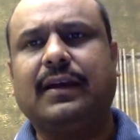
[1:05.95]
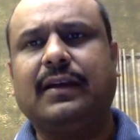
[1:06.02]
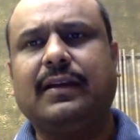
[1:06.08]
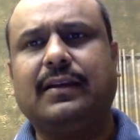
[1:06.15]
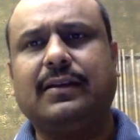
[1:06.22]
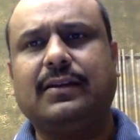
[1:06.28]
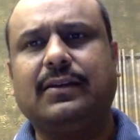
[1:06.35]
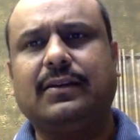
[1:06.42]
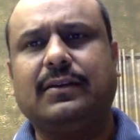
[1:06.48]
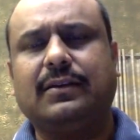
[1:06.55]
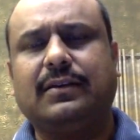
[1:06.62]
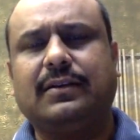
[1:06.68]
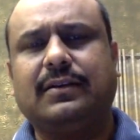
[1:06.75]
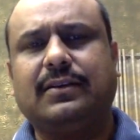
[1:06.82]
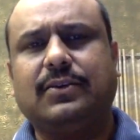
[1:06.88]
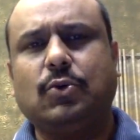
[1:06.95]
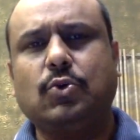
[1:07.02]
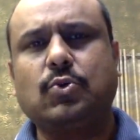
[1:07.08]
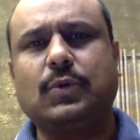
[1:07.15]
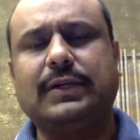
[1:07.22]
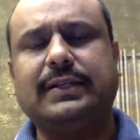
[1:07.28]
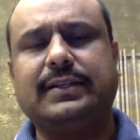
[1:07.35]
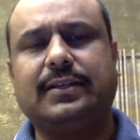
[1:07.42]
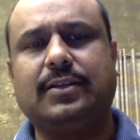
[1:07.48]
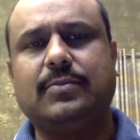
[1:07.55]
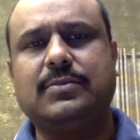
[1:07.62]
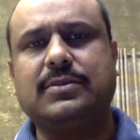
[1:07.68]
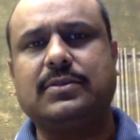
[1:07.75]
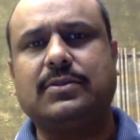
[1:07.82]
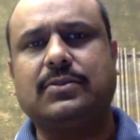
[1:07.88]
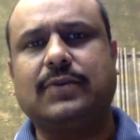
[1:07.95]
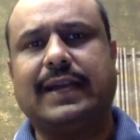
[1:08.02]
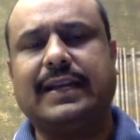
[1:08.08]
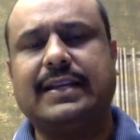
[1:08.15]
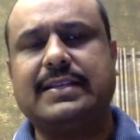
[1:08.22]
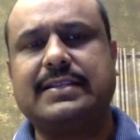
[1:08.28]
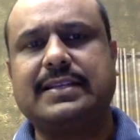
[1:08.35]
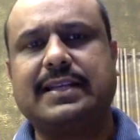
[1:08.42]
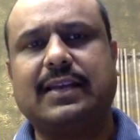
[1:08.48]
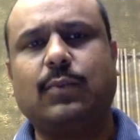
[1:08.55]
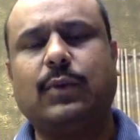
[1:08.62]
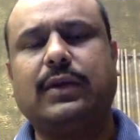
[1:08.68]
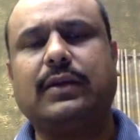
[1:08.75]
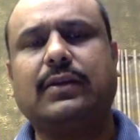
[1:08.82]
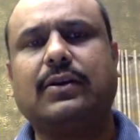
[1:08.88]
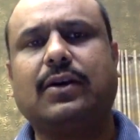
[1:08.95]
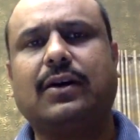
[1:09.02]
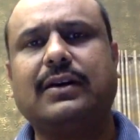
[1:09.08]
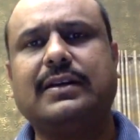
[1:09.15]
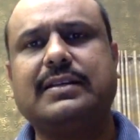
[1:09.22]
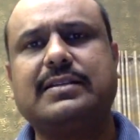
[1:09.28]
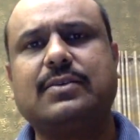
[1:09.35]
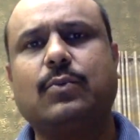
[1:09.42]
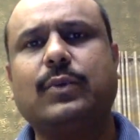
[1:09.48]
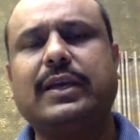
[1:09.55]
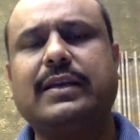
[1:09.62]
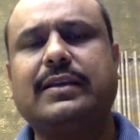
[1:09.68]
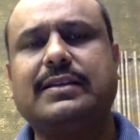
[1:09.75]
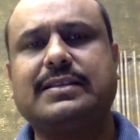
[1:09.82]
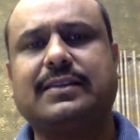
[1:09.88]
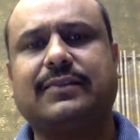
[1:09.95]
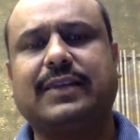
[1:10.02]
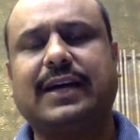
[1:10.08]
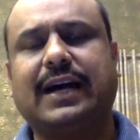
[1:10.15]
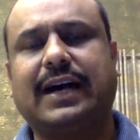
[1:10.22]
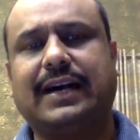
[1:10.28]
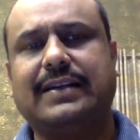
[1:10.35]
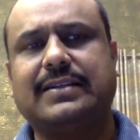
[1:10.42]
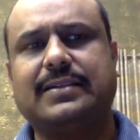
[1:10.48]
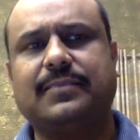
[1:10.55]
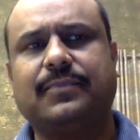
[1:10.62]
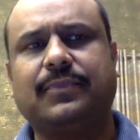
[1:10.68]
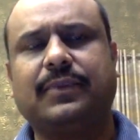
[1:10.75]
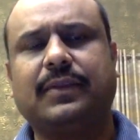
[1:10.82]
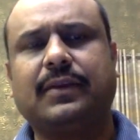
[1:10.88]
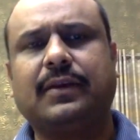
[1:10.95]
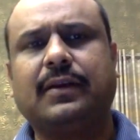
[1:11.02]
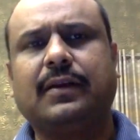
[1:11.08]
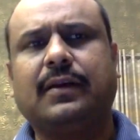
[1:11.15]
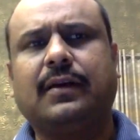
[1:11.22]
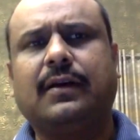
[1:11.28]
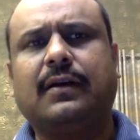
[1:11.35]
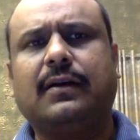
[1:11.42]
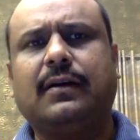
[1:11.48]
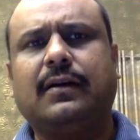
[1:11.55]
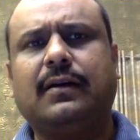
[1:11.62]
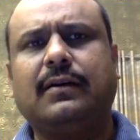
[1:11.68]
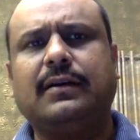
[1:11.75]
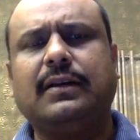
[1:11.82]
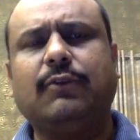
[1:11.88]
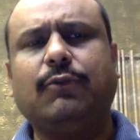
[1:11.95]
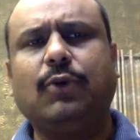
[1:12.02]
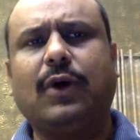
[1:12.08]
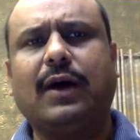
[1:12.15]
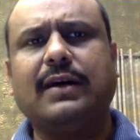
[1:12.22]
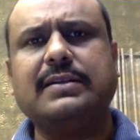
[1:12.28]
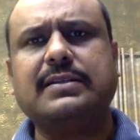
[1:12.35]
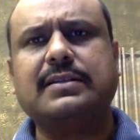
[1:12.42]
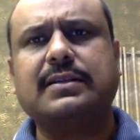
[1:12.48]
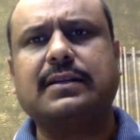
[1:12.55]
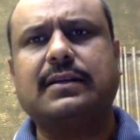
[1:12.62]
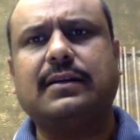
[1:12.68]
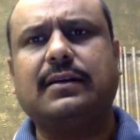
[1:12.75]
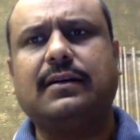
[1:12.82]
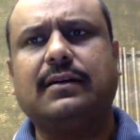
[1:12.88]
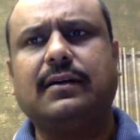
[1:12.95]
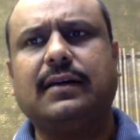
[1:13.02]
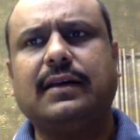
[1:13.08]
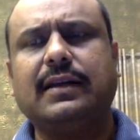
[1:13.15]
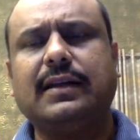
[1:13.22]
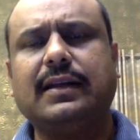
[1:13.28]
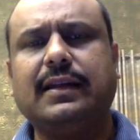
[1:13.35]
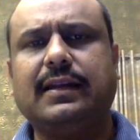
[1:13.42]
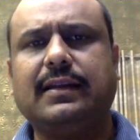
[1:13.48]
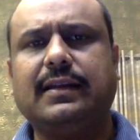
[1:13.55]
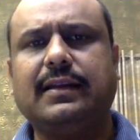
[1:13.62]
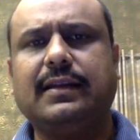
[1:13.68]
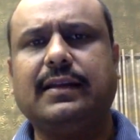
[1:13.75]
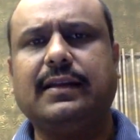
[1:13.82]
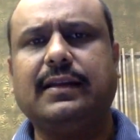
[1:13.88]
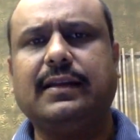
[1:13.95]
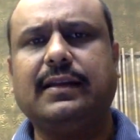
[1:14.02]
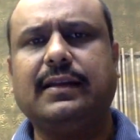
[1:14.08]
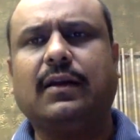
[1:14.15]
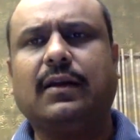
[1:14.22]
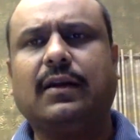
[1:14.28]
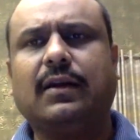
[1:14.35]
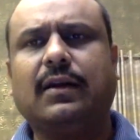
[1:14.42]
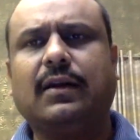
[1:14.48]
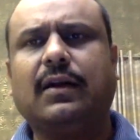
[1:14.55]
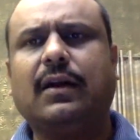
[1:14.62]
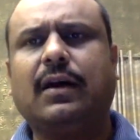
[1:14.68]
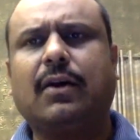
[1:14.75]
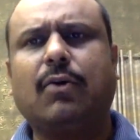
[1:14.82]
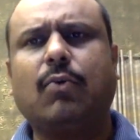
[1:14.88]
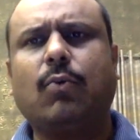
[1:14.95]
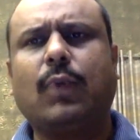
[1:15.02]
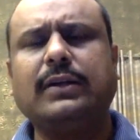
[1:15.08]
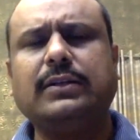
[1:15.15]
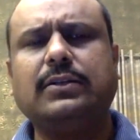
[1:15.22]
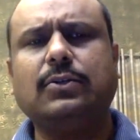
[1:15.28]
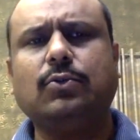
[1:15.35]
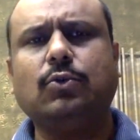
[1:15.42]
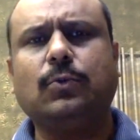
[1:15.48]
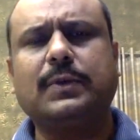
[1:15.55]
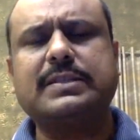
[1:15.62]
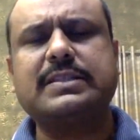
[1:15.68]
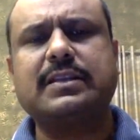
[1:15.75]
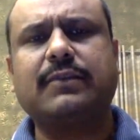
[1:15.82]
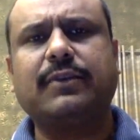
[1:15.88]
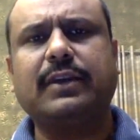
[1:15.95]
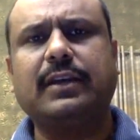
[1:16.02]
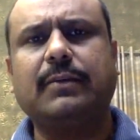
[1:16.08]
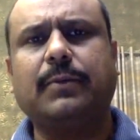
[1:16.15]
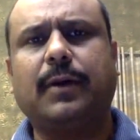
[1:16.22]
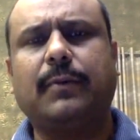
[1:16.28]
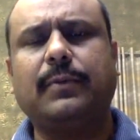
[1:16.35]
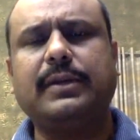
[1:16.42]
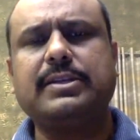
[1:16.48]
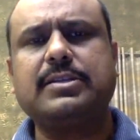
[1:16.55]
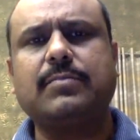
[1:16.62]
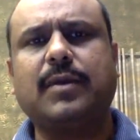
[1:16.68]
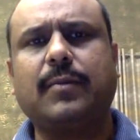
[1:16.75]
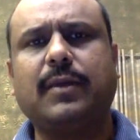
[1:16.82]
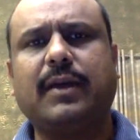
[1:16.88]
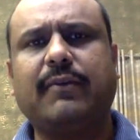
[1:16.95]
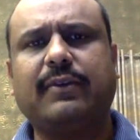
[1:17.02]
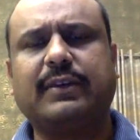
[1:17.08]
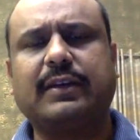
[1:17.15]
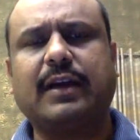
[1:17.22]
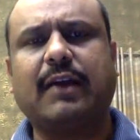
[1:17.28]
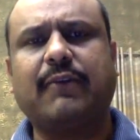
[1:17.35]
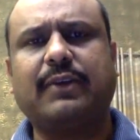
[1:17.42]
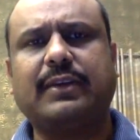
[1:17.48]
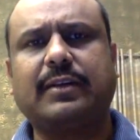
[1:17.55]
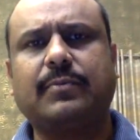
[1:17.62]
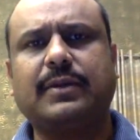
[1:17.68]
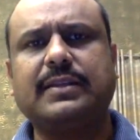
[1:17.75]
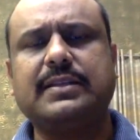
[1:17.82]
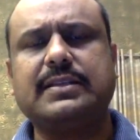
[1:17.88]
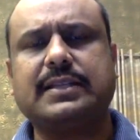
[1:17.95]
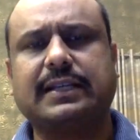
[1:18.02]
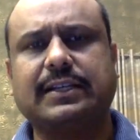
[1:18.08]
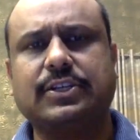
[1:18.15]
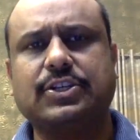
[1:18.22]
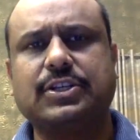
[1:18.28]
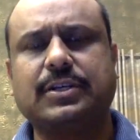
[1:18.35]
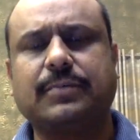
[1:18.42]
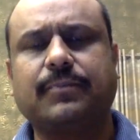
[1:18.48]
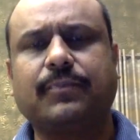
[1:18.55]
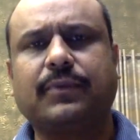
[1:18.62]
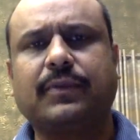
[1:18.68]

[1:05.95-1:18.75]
In usual terms, to understand, we can call it as a weakness of the heart. If you ask in Indian scenario, around 1 to 2% of Indian population may be affected by this condition.